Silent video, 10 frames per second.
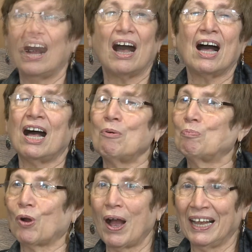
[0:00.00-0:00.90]
Uh,
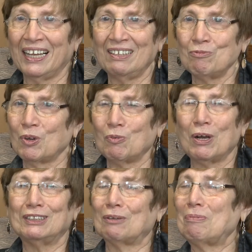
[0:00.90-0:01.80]
Brian
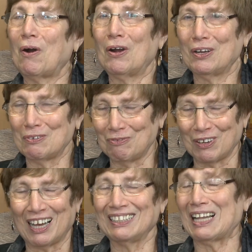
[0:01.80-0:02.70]
was a part of
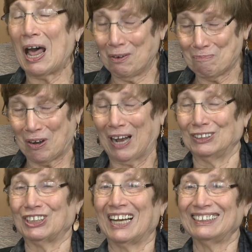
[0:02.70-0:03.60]
a lot of
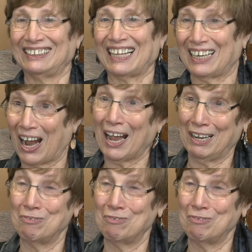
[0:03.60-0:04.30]
projects that I